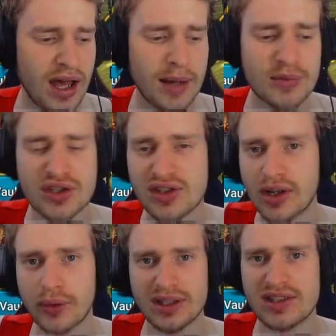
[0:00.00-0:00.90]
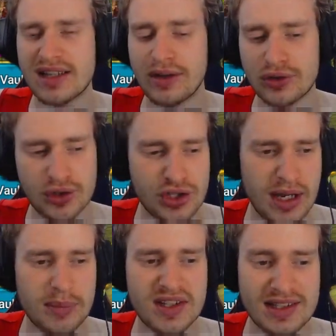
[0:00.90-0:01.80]
I'm just narrowing this down to the
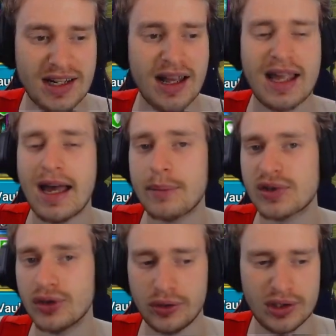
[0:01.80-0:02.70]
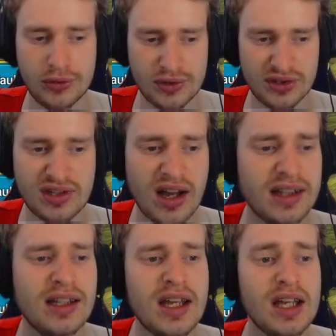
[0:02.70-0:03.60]
champions that I absolutely use a
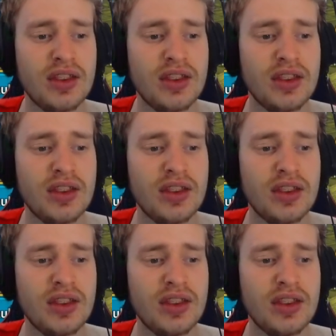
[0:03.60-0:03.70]
ton.